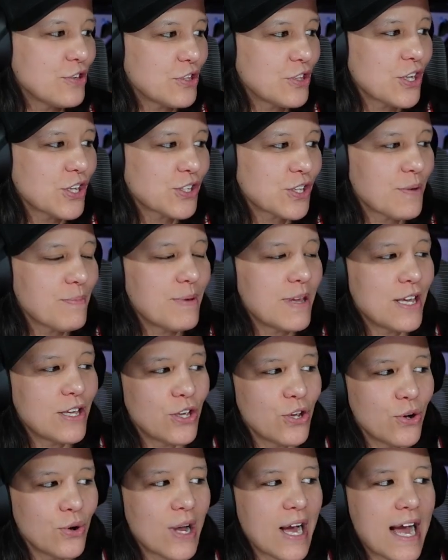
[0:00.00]
This could be
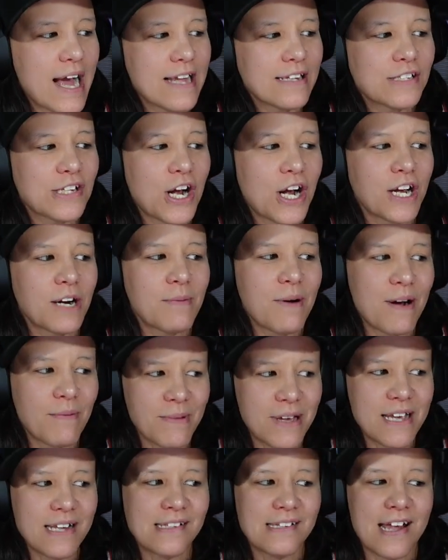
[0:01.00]
you guys talking about
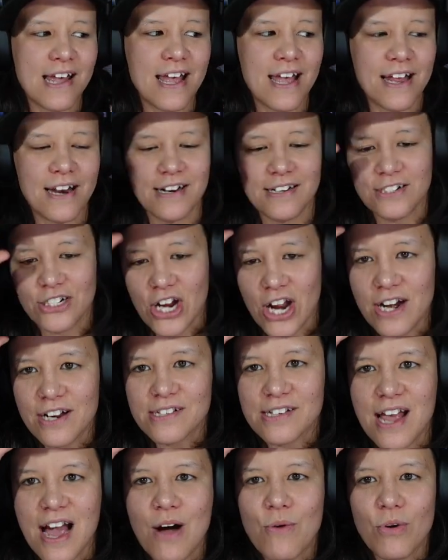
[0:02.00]
me saying Shayna's
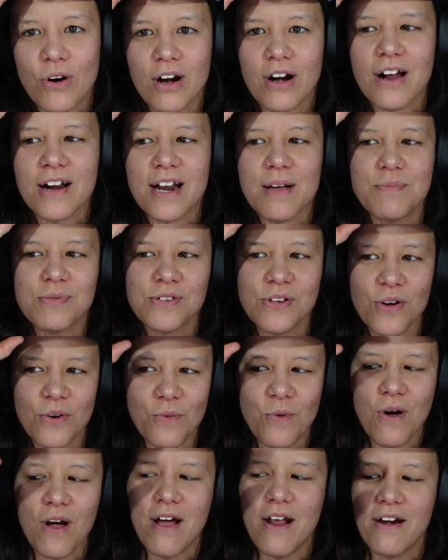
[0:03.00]
got work on episode
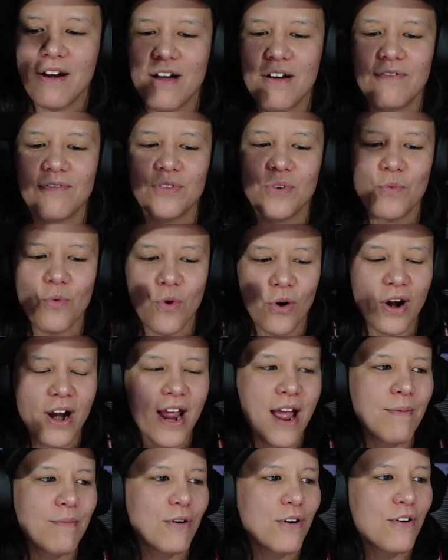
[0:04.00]
one of the
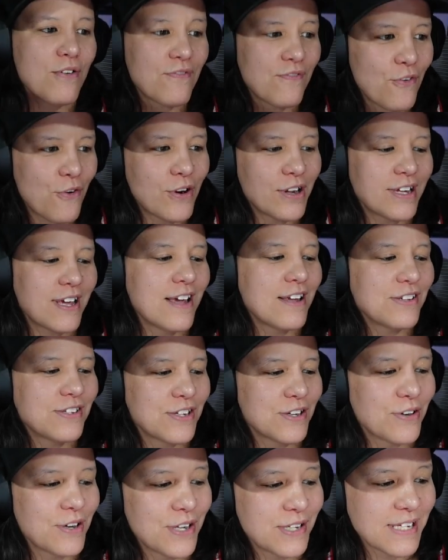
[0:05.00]
Warhammer 40k
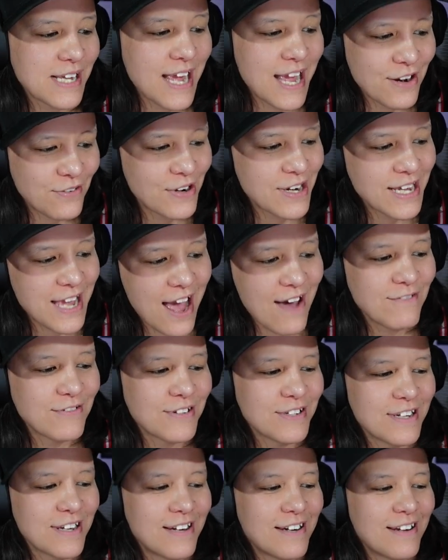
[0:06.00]
series that Henry Cavill
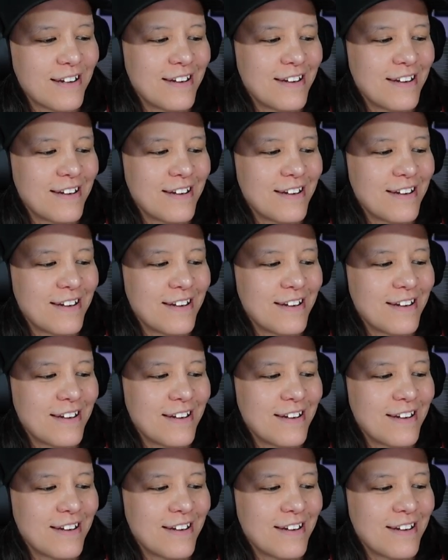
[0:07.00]
did.